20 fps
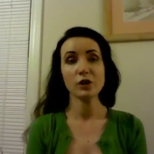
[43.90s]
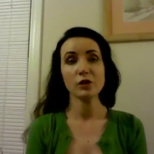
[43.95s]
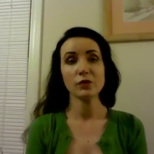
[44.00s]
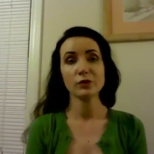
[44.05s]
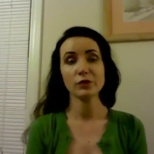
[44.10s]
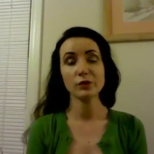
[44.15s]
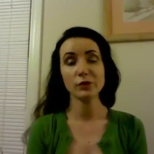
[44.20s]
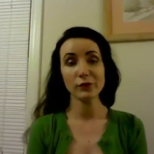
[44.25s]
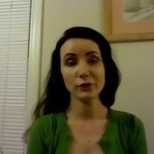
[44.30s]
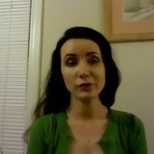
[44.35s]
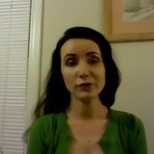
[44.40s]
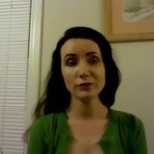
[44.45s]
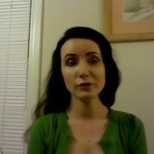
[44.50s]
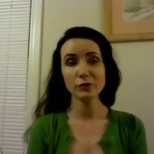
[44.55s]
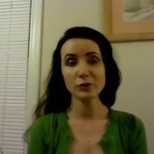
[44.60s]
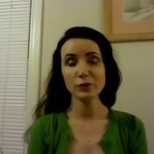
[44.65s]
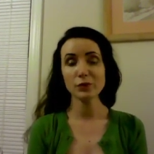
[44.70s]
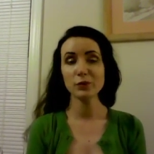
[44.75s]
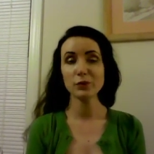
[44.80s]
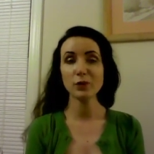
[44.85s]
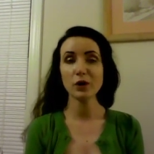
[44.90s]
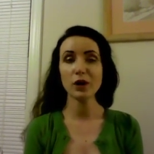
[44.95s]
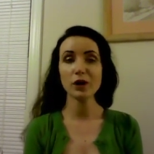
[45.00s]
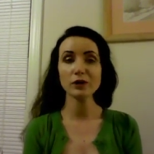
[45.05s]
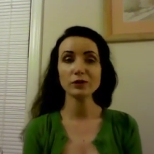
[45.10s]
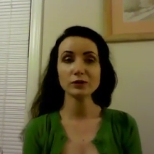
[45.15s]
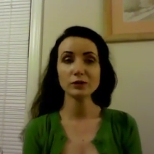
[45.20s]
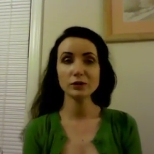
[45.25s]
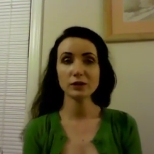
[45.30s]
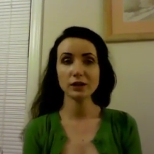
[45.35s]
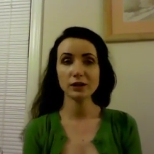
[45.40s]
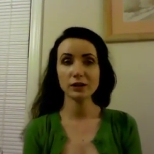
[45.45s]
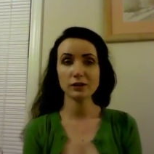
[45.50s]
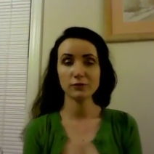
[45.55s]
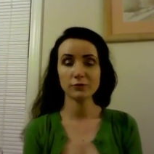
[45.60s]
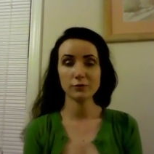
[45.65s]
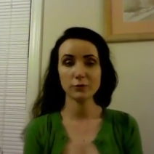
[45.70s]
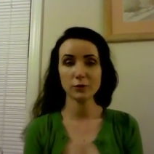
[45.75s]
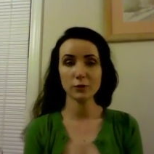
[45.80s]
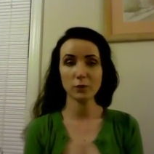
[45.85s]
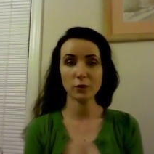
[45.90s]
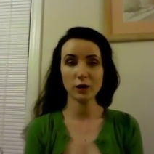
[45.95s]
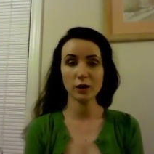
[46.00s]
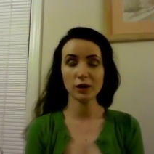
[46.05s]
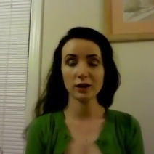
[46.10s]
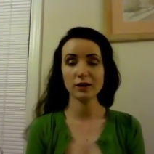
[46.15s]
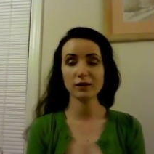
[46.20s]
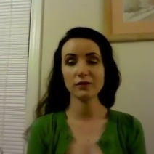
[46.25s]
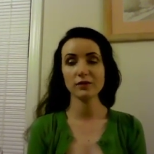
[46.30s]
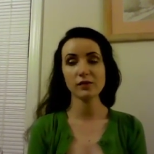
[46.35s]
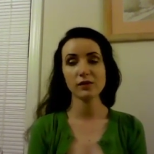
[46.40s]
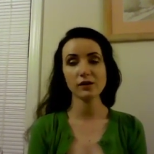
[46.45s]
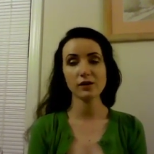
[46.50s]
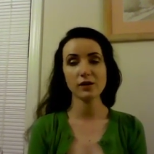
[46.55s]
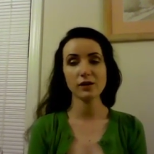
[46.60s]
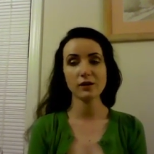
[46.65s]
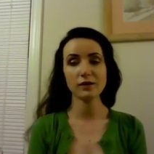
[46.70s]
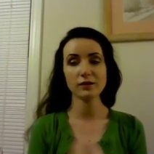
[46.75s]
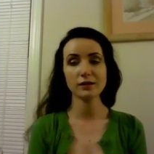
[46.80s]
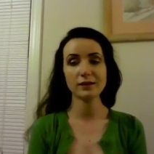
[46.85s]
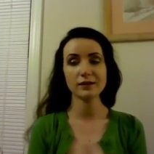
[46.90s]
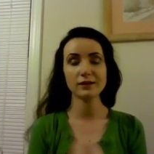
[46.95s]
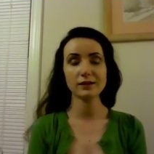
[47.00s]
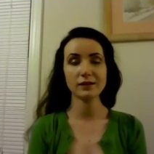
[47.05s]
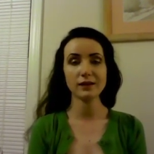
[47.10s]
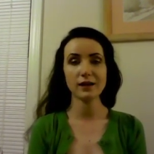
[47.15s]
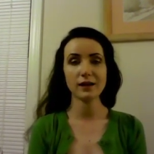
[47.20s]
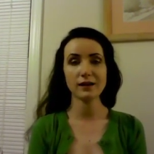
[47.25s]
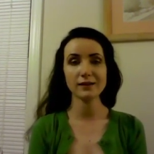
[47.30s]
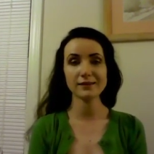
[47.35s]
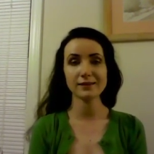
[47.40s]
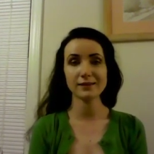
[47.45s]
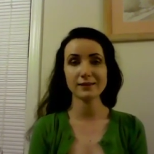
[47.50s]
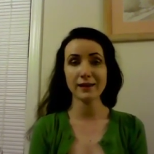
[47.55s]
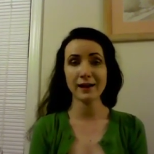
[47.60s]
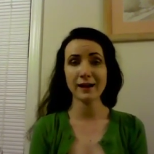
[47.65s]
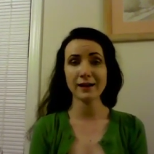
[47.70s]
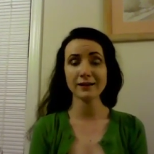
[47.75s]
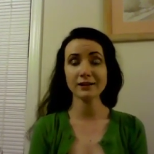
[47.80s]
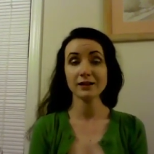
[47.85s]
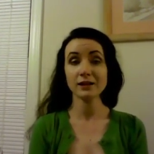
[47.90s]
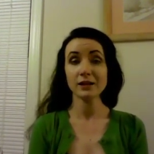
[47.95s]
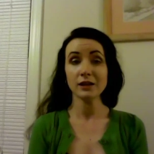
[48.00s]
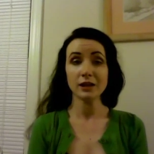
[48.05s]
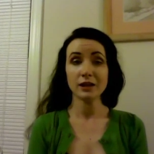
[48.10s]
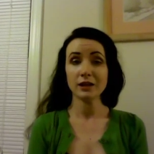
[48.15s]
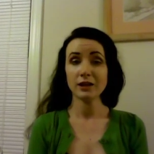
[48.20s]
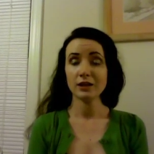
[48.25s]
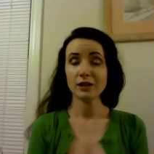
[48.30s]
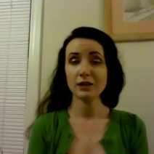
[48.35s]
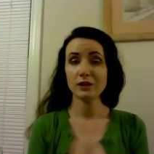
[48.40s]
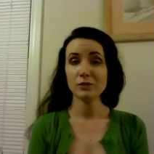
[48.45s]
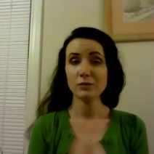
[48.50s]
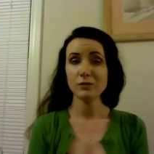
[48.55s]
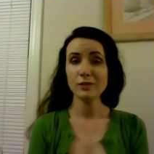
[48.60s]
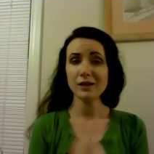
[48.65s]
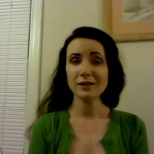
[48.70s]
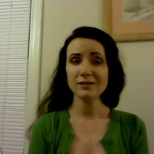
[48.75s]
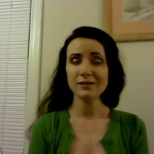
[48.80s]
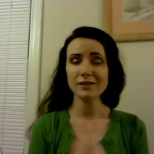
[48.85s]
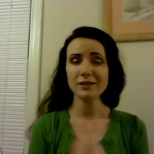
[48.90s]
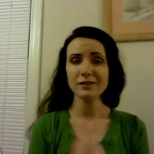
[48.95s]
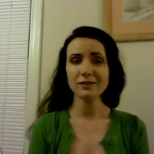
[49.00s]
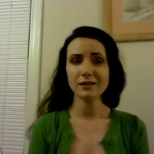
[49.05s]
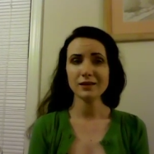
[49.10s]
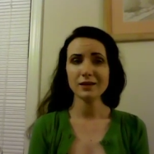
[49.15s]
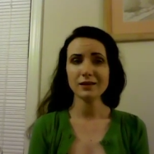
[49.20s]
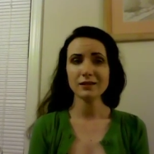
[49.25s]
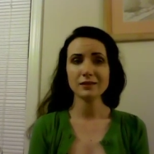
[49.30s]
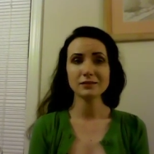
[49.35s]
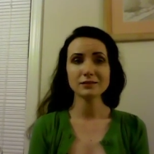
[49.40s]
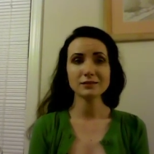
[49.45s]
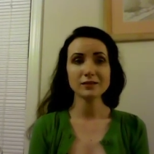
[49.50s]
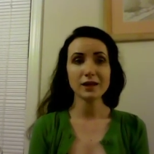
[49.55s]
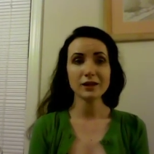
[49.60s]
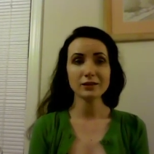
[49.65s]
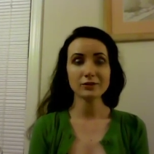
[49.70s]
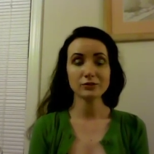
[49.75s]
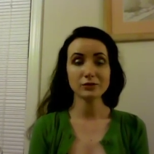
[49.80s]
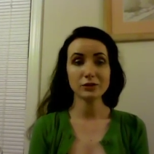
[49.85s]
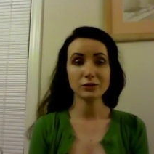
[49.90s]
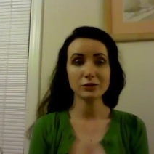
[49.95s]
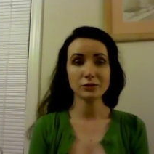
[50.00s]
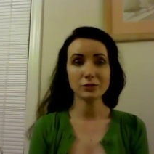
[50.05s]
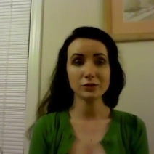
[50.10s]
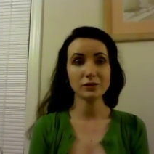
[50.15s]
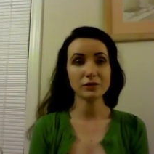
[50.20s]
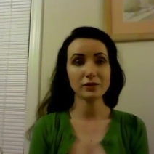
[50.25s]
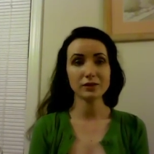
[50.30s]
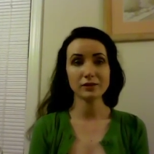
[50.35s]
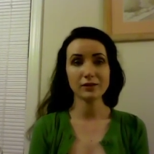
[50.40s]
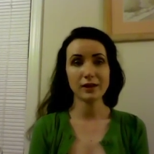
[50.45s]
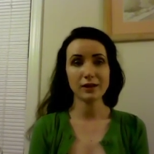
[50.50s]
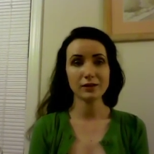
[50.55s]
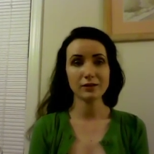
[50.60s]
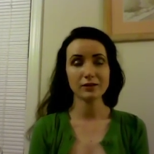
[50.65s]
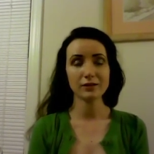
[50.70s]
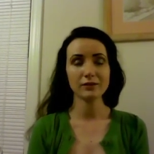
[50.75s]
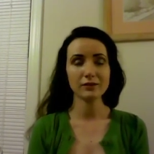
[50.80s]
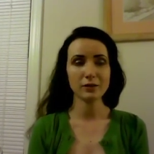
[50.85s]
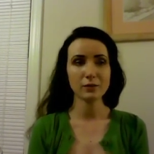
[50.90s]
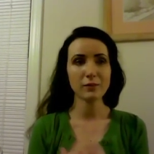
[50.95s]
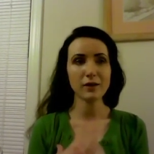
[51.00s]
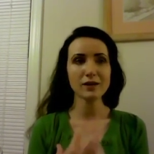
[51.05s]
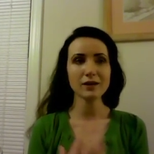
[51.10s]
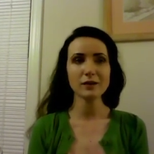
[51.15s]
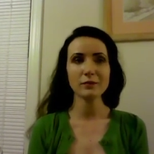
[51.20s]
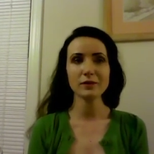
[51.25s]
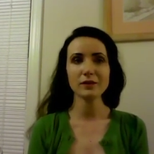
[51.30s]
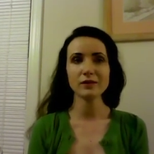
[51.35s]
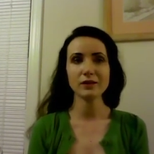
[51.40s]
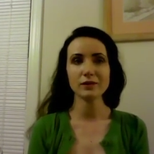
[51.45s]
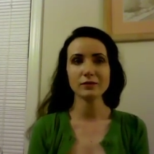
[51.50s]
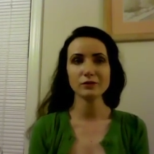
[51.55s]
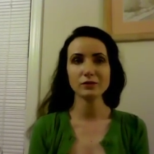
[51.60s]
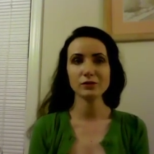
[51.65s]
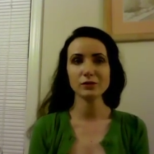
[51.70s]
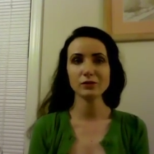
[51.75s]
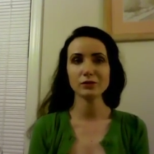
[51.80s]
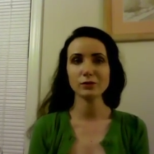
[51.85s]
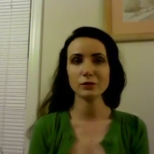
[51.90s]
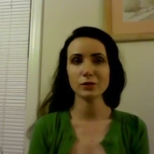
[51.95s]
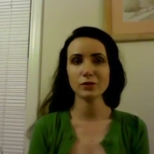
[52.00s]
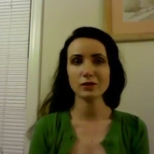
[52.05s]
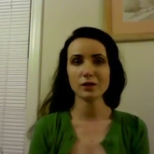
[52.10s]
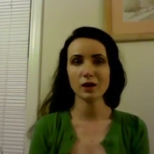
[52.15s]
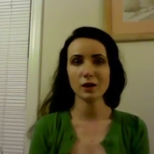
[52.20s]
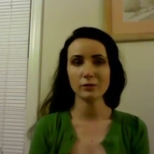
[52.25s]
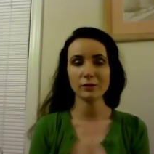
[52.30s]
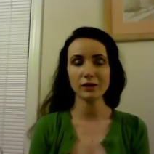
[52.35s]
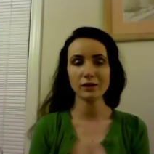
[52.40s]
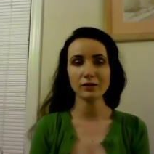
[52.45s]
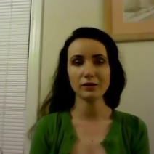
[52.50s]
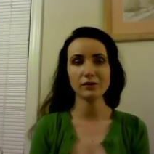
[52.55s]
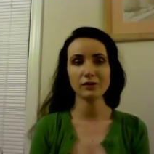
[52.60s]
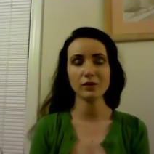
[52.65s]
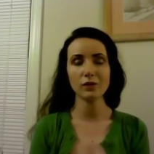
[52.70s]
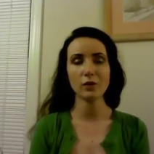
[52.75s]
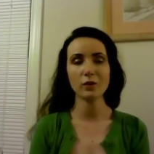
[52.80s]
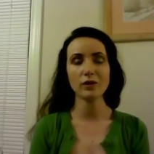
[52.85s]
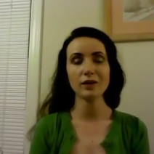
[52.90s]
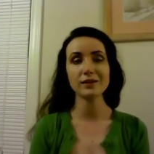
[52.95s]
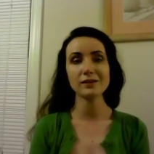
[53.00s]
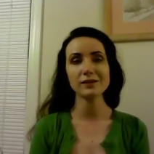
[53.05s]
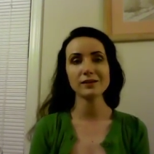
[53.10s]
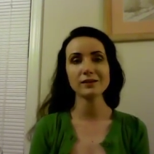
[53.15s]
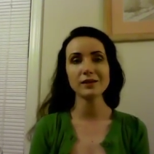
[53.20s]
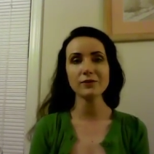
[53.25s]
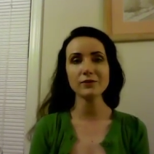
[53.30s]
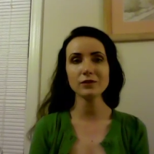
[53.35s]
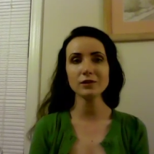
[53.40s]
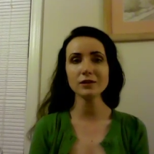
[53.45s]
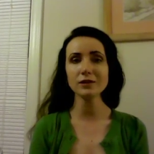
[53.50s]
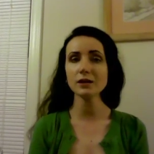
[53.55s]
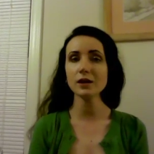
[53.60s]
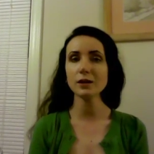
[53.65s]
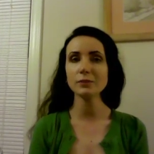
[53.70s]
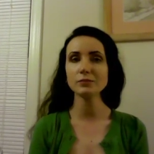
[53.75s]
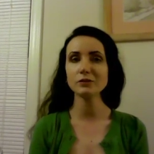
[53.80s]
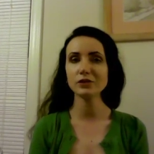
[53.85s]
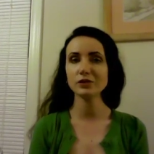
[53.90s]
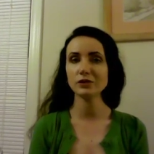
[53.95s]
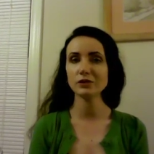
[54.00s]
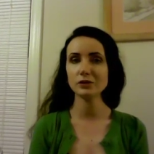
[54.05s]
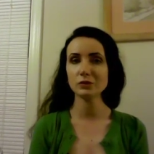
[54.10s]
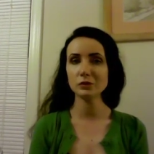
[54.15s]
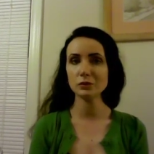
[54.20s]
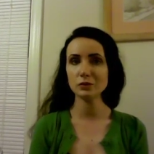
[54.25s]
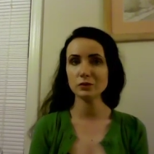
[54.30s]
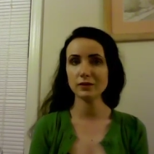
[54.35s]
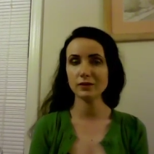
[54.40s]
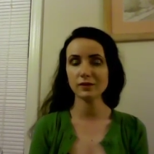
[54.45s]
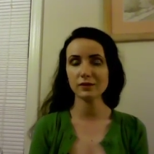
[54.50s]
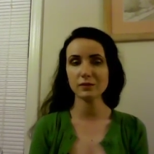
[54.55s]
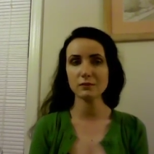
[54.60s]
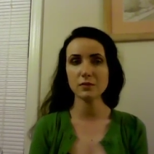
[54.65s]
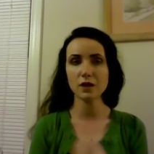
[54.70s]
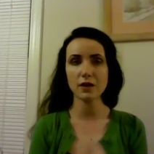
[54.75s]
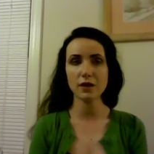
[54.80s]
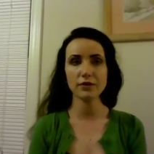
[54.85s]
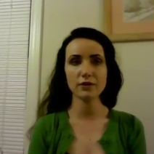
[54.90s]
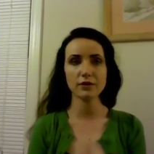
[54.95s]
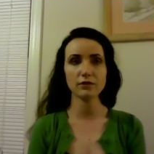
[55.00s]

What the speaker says: For those of you who are looking for work, this card indicates that you may not get a lot of news. There might not be a lot of news forthcoming. So it's definitely up to you this month.